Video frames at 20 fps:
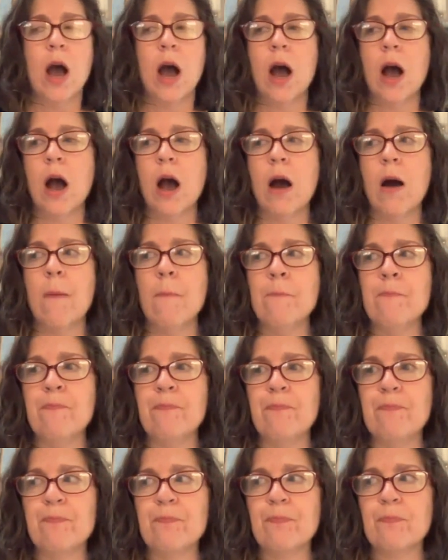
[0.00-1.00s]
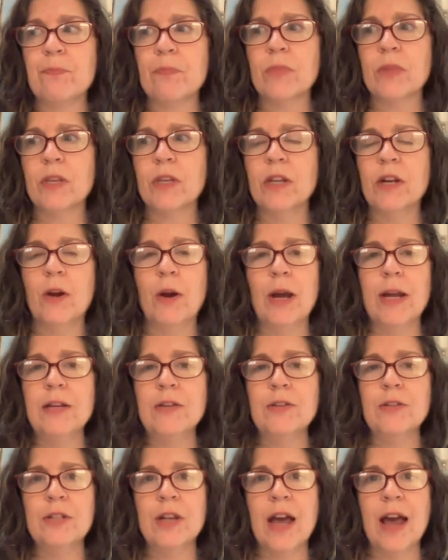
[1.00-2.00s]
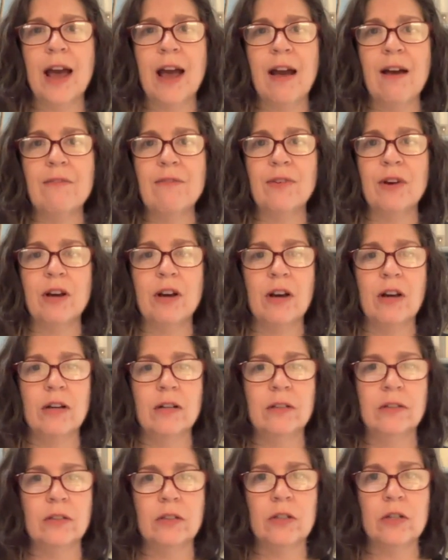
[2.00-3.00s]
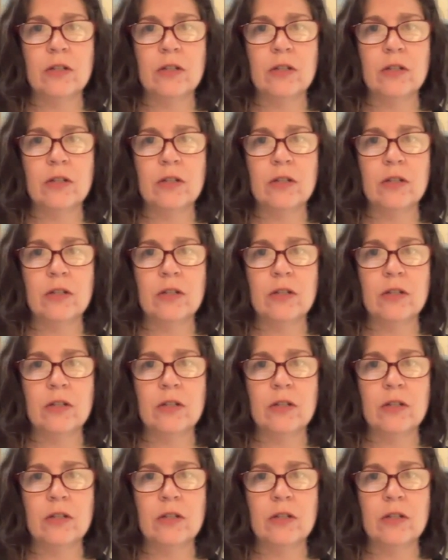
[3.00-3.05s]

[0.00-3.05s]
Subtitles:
I used to have a